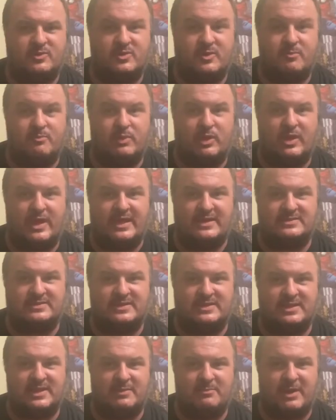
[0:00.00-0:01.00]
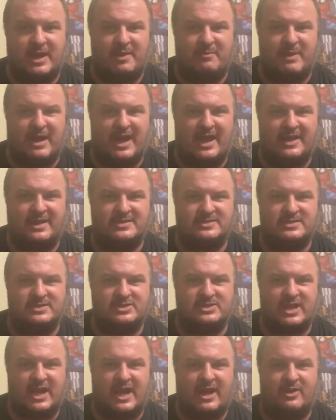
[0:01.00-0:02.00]
emblazoned in my mind as a
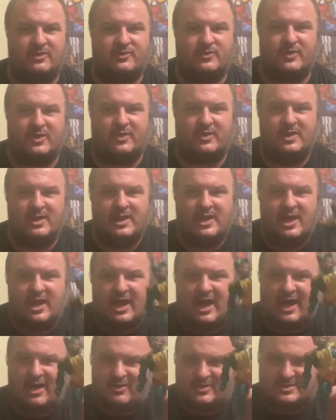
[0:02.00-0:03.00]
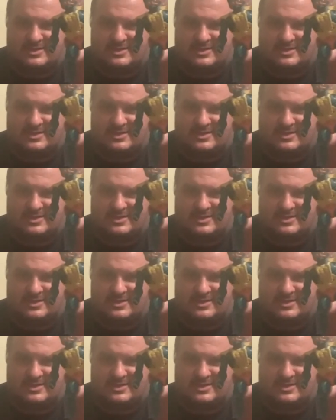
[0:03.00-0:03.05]
child. So I always